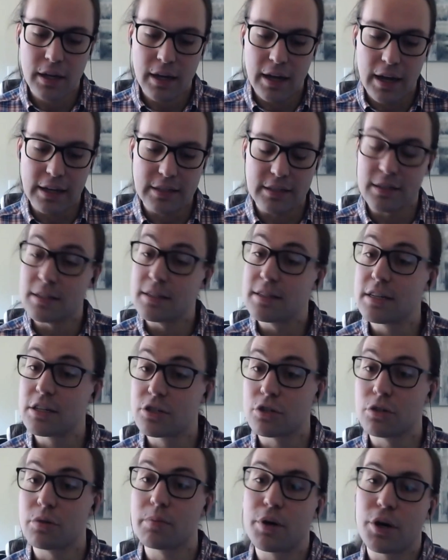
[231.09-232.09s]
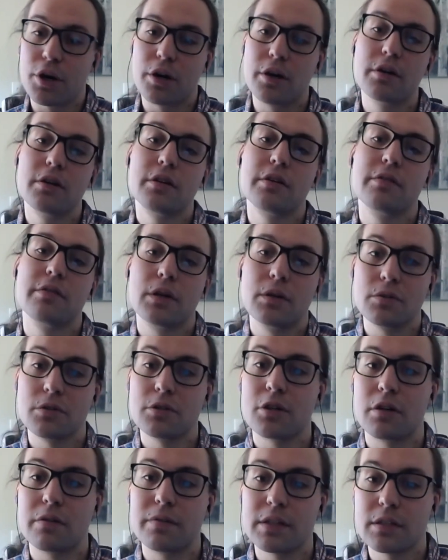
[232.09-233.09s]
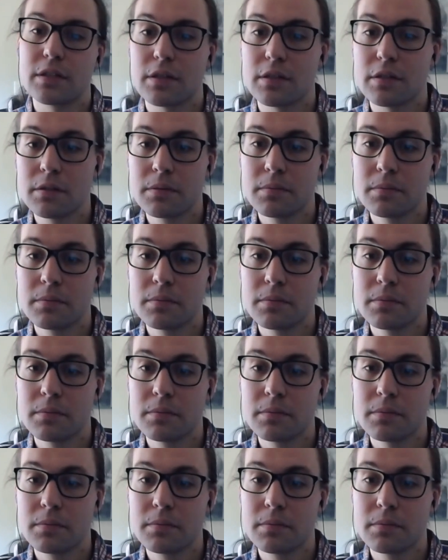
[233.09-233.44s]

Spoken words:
as an additional part of those services.